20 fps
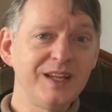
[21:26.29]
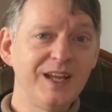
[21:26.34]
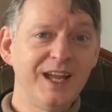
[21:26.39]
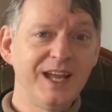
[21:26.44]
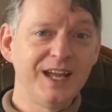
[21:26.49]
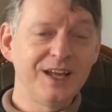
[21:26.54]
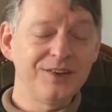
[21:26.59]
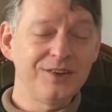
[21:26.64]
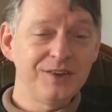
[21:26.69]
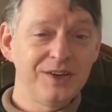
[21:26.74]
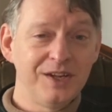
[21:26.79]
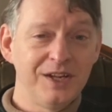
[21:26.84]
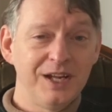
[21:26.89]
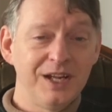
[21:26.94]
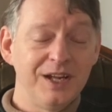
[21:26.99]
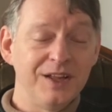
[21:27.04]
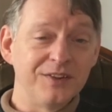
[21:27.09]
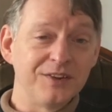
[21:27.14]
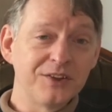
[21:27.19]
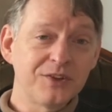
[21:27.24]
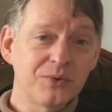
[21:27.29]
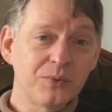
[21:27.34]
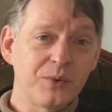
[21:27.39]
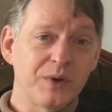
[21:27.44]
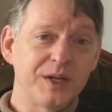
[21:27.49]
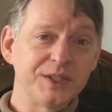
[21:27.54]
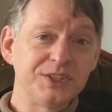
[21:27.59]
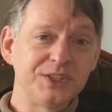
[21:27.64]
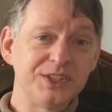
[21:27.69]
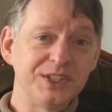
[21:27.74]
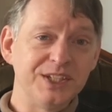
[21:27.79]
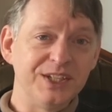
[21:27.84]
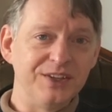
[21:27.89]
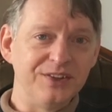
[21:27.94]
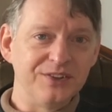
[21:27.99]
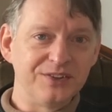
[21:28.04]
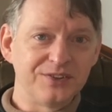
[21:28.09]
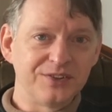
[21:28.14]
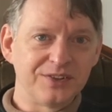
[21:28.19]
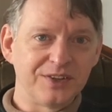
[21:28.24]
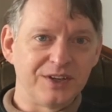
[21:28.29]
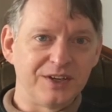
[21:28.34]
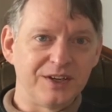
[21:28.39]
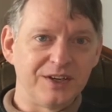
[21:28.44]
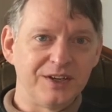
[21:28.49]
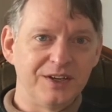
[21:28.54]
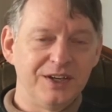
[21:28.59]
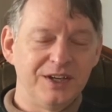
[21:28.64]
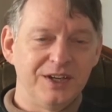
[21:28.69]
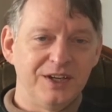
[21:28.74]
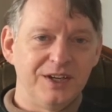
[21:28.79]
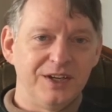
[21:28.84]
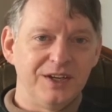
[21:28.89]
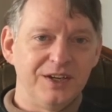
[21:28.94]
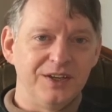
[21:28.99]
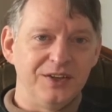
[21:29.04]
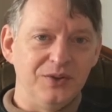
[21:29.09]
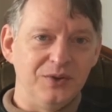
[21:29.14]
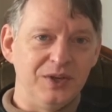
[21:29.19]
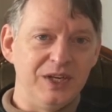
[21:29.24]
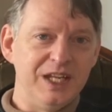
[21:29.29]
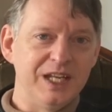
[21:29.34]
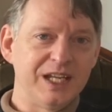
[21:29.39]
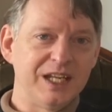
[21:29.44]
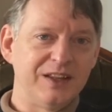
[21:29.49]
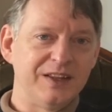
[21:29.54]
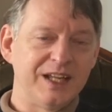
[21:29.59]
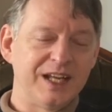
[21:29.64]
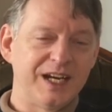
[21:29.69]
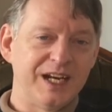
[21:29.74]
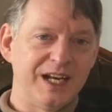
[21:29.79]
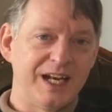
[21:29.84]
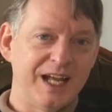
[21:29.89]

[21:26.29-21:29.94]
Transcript: And this watch is uh, unique in that it